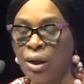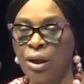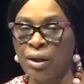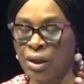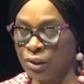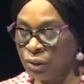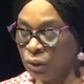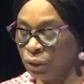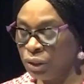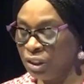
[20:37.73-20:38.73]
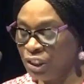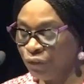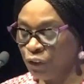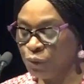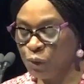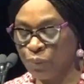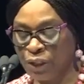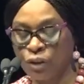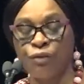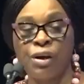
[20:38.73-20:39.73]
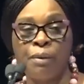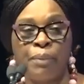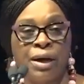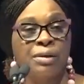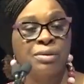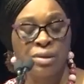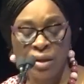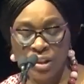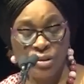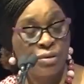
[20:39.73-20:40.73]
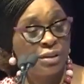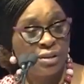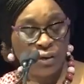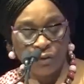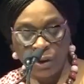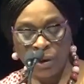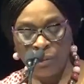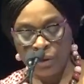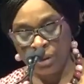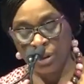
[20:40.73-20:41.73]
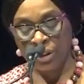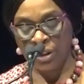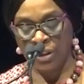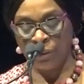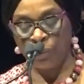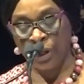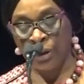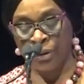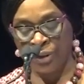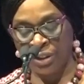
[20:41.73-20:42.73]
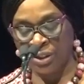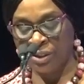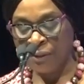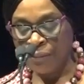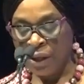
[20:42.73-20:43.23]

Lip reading: And as such, this forms part of our bank's strategic priorities.